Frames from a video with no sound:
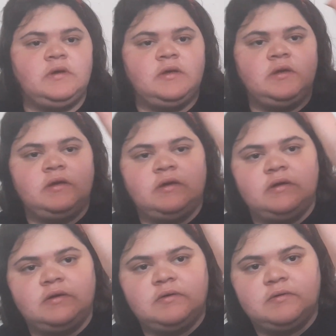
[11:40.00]

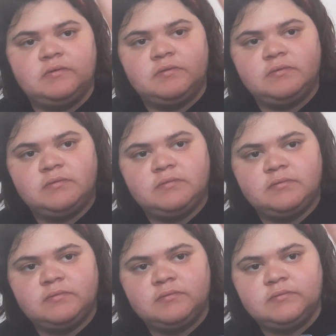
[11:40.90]

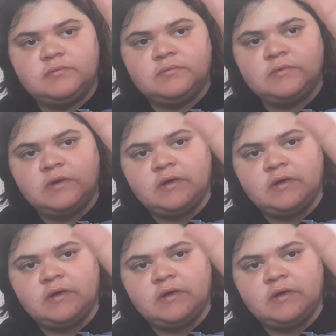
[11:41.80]
Nothing is said.